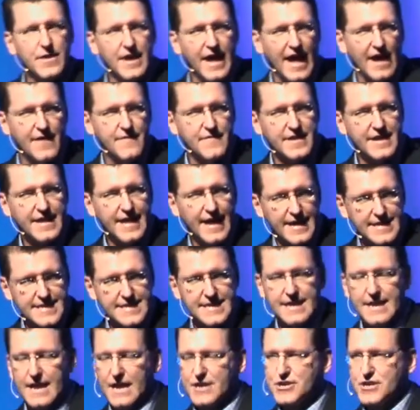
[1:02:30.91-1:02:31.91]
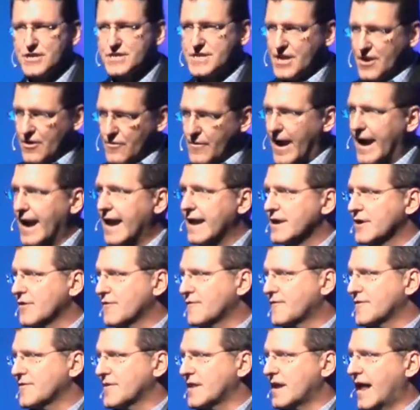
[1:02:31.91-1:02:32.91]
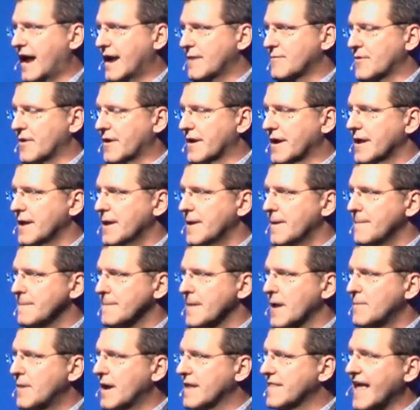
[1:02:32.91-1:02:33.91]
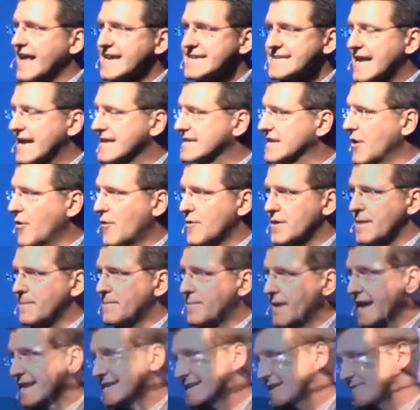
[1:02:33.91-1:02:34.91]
have a guest connection center right out here in front of the library. But that's not the only place. In